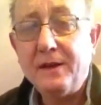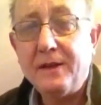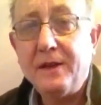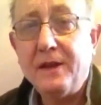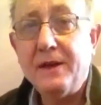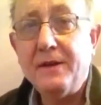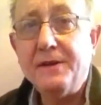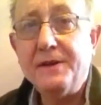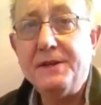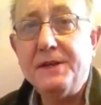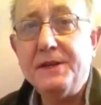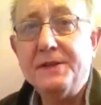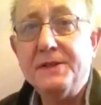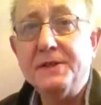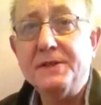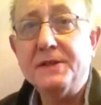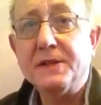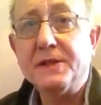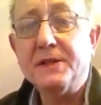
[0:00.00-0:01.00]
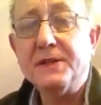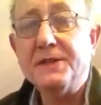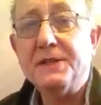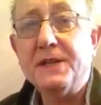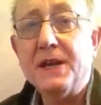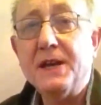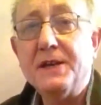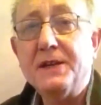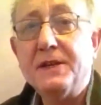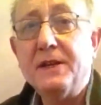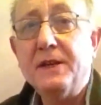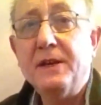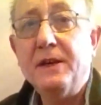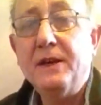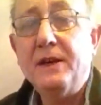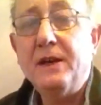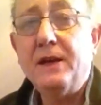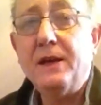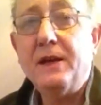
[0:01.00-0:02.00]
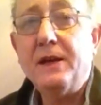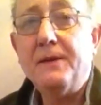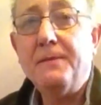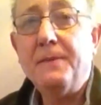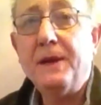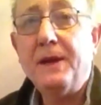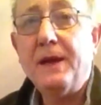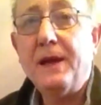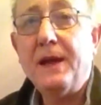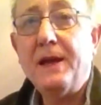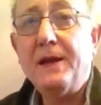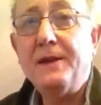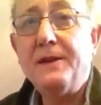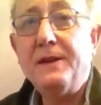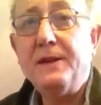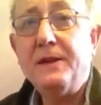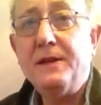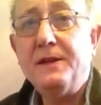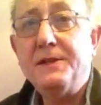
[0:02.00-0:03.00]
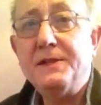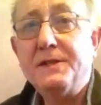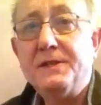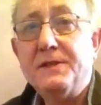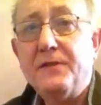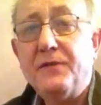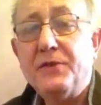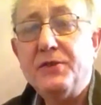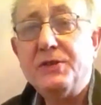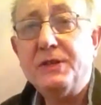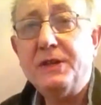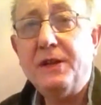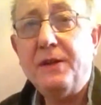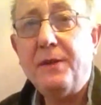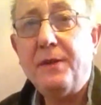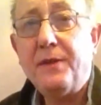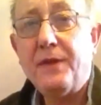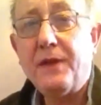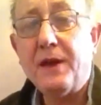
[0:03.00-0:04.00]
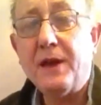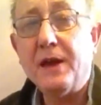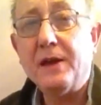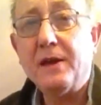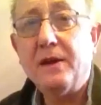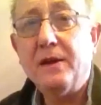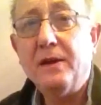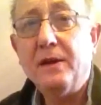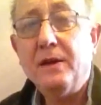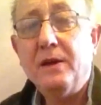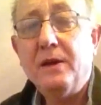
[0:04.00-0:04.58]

There it is, it's a cassette, and it's sufficiently thick